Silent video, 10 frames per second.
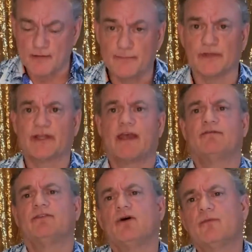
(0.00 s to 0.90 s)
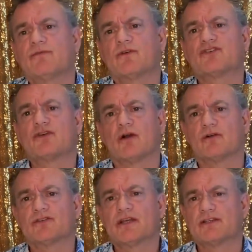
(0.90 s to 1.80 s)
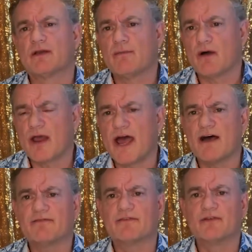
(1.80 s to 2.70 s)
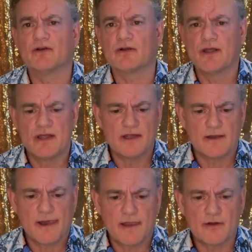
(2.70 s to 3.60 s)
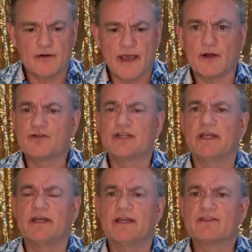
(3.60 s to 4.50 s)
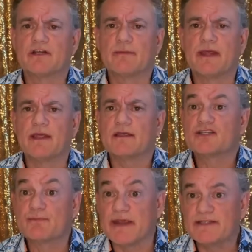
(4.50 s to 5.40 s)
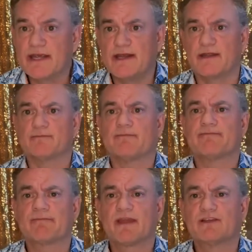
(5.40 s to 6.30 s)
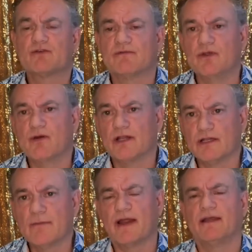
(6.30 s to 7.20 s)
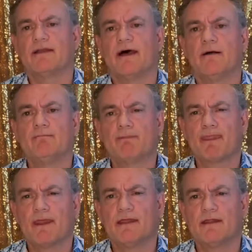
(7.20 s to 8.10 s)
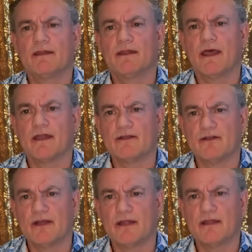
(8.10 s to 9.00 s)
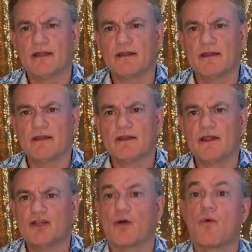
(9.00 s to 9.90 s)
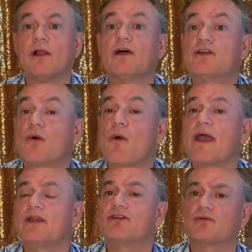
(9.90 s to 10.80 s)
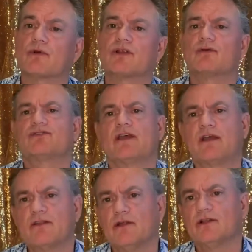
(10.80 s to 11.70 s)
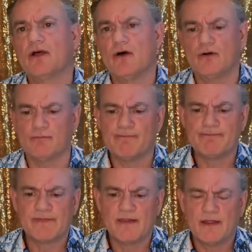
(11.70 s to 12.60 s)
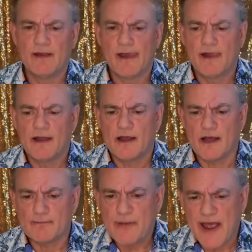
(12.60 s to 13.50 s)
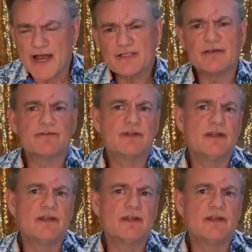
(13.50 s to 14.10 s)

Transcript: building envelope for starters, because about half of your energy is going to be space heating. And so if you can eliminate that, then you're well on your way to reducing the load. Passive